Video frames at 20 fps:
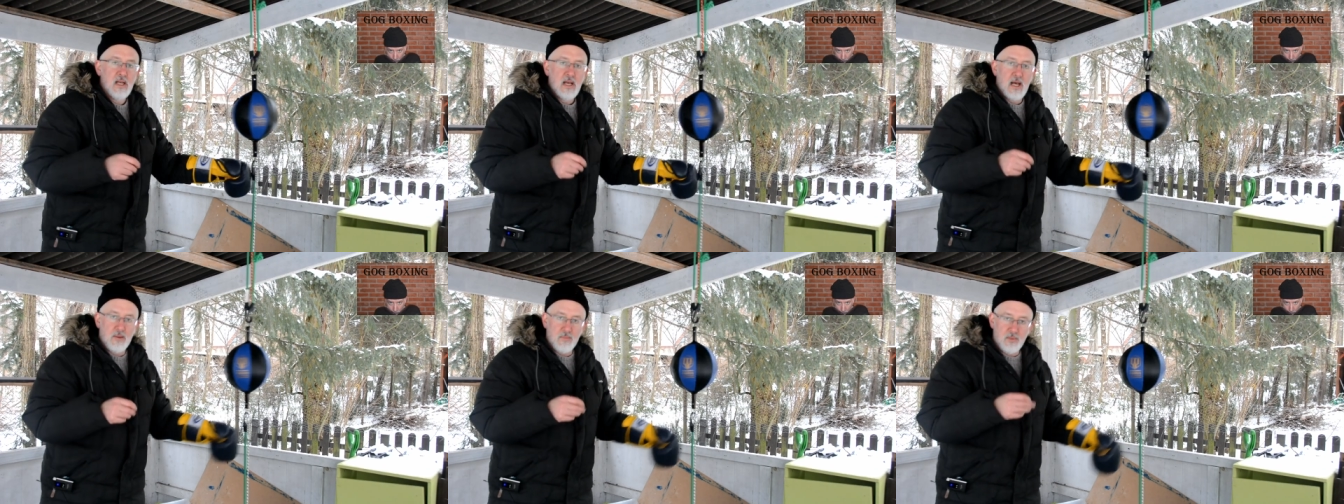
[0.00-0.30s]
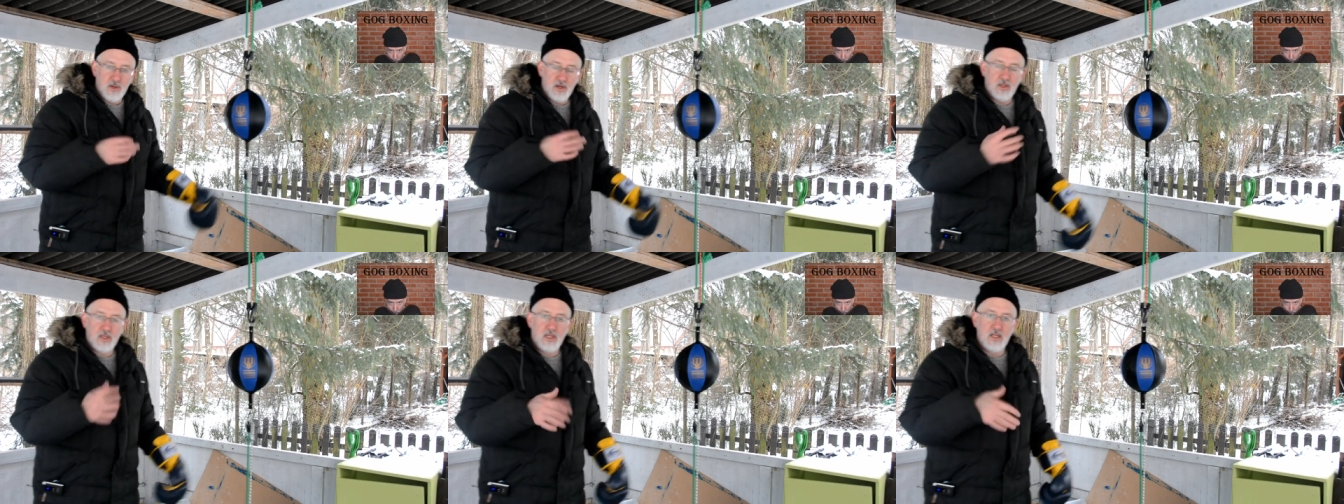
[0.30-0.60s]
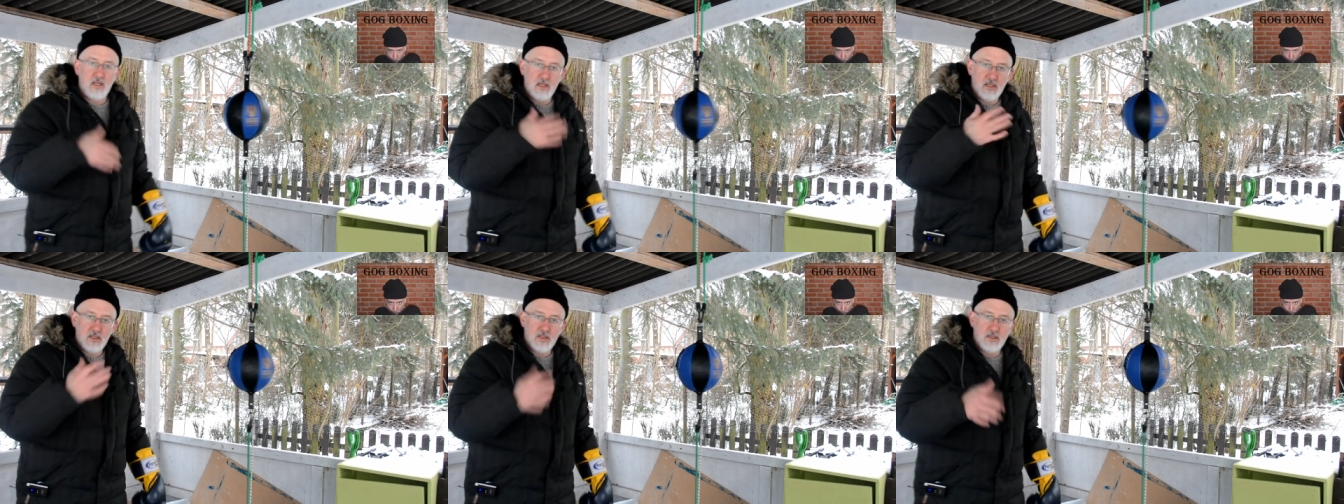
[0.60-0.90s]
I'm going to
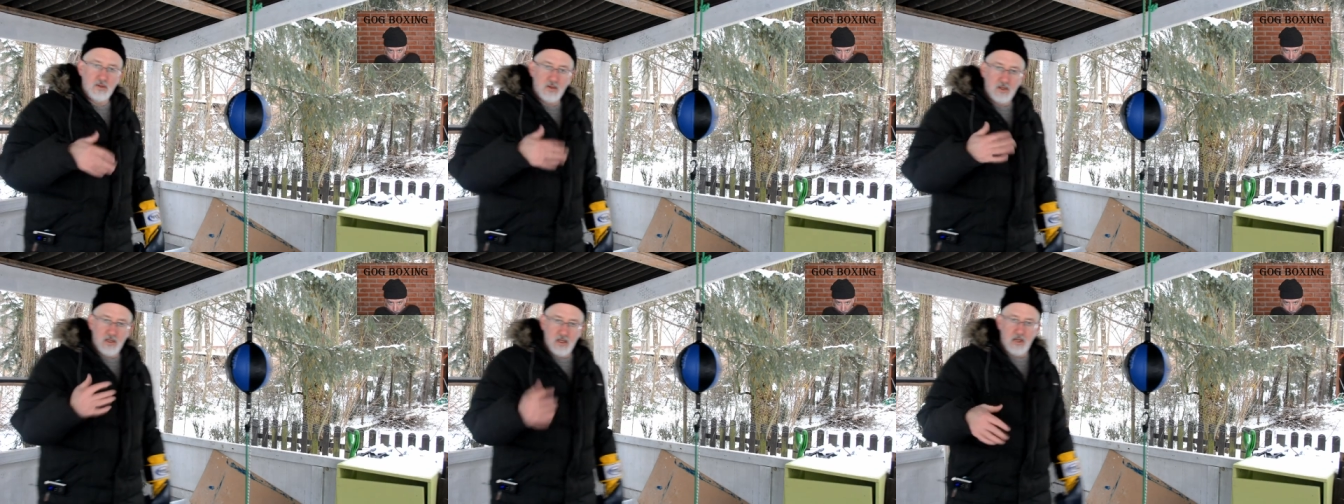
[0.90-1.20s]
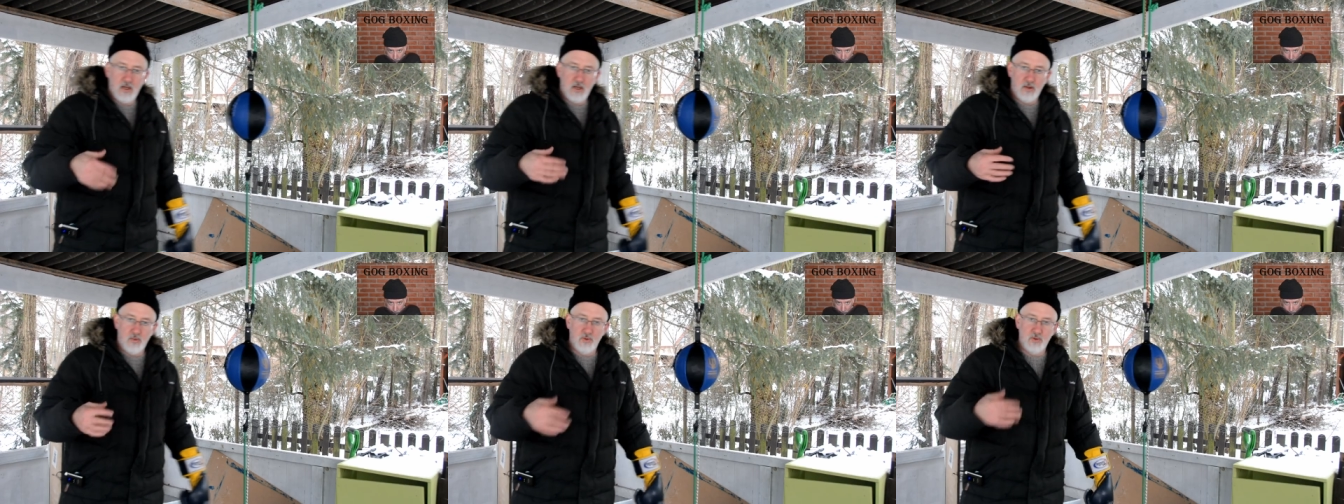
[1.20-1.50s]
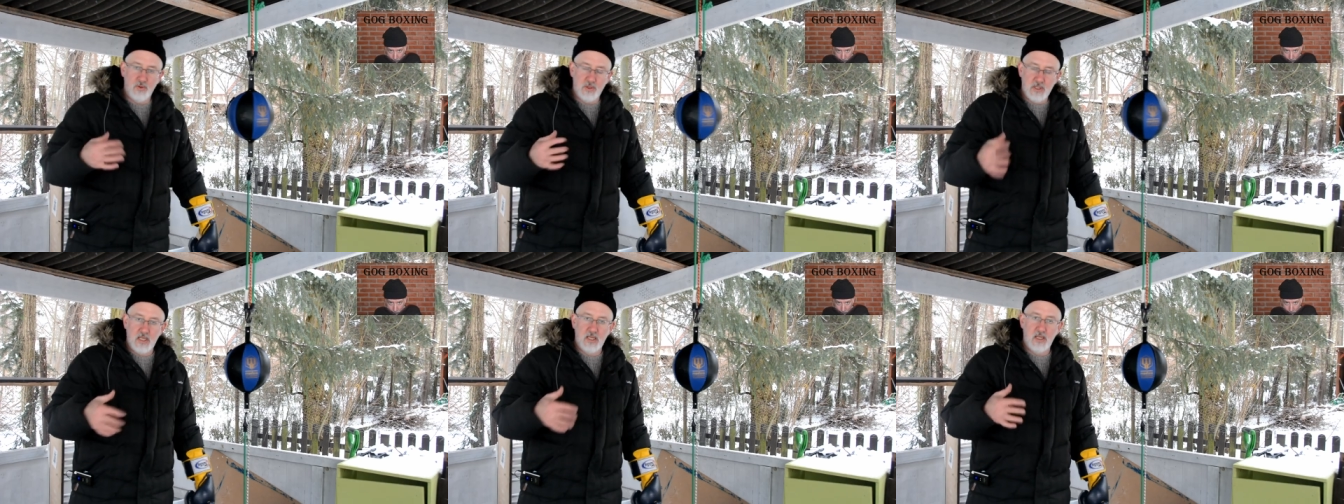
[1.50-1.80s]
get into a
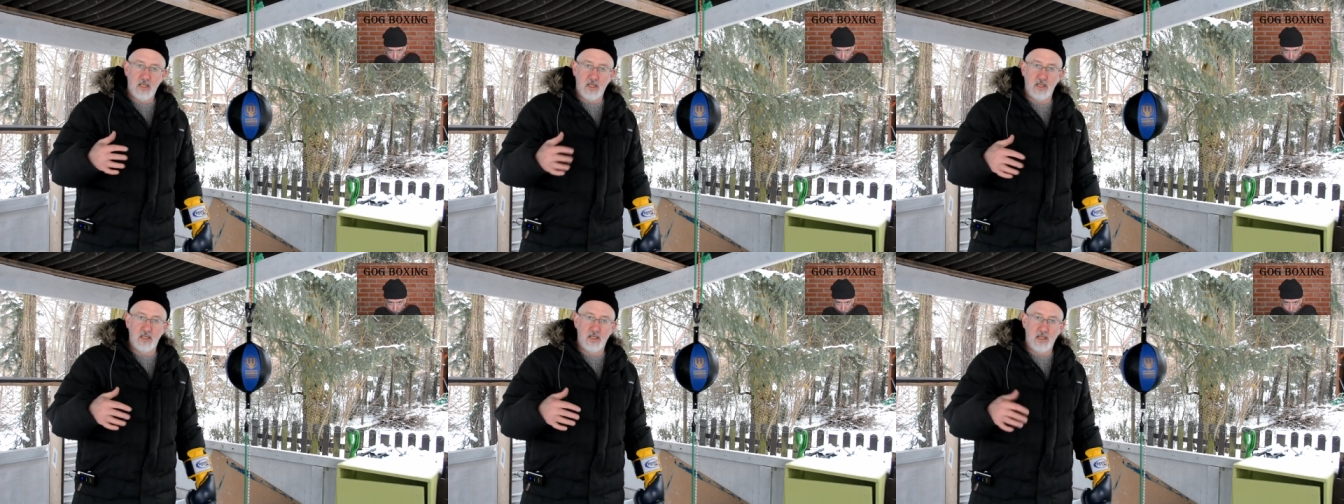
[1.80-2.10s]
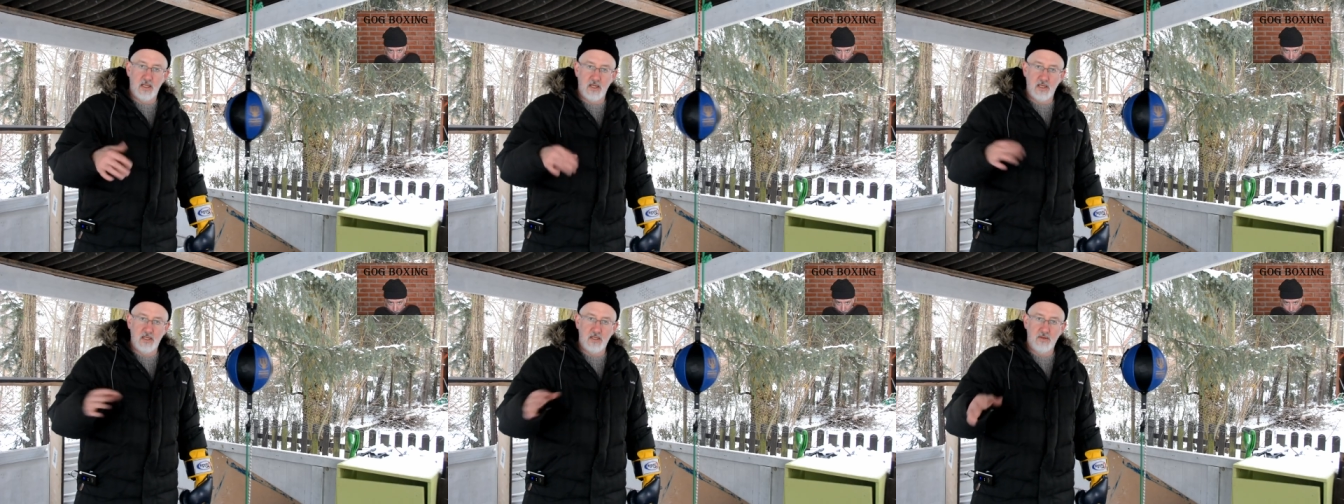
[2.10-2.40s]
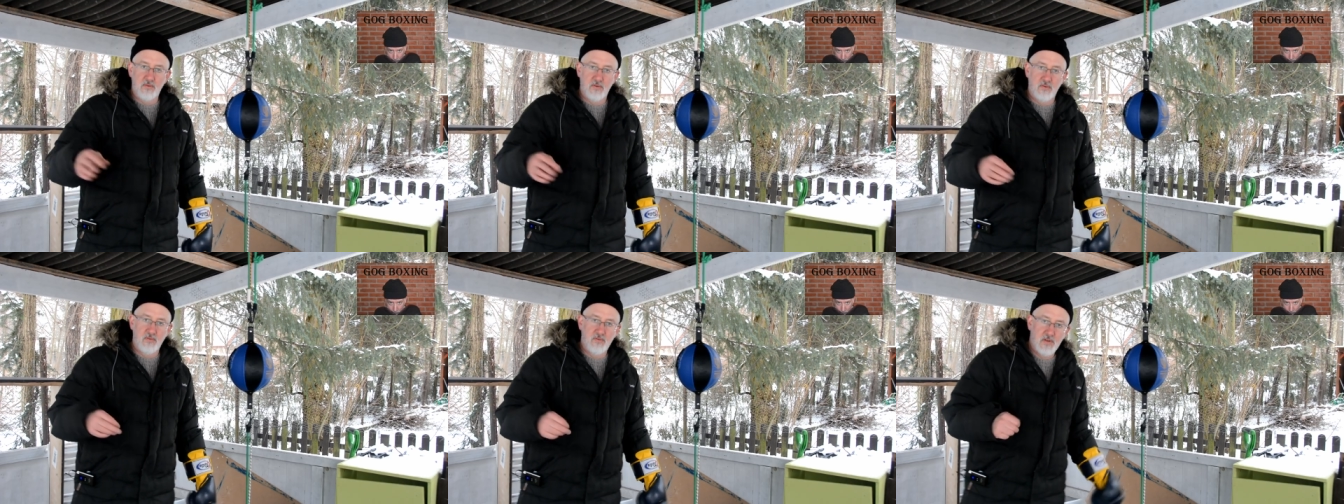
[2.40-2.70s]
routine in a
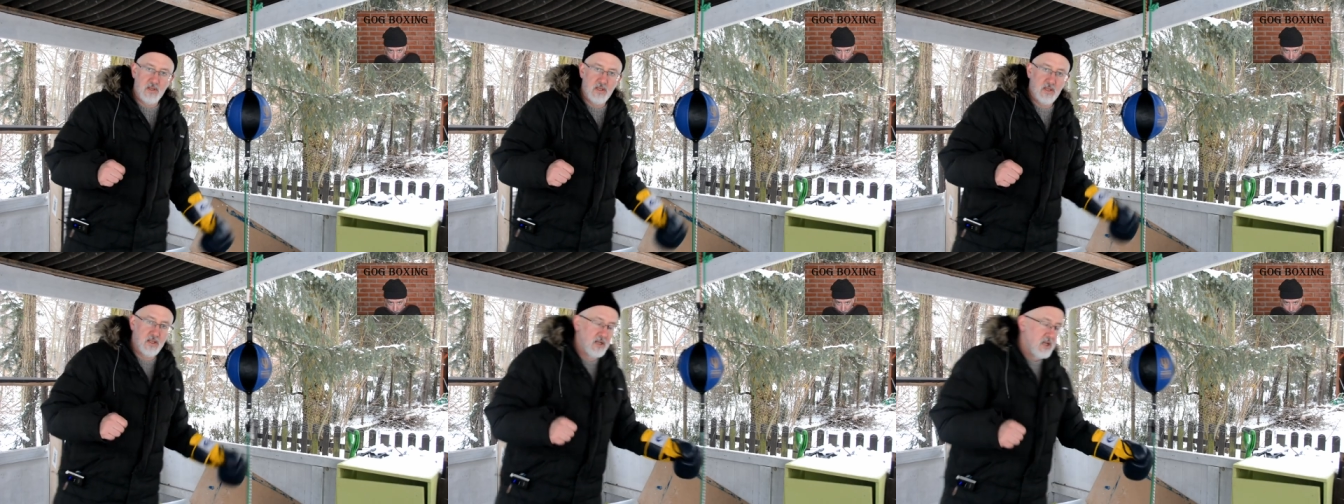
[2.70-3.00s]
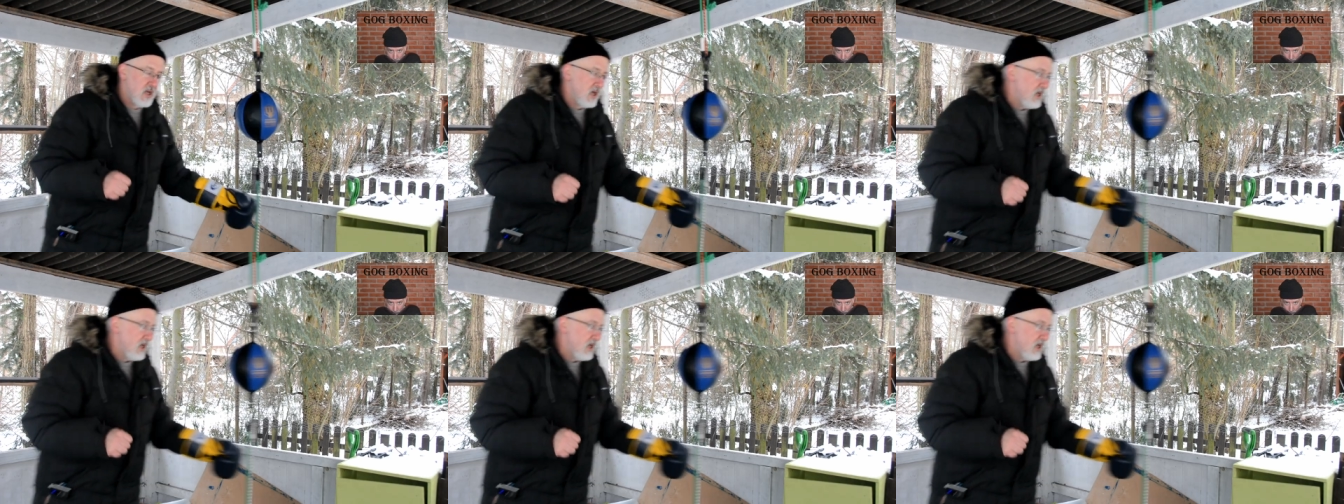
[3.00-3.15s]
different vid,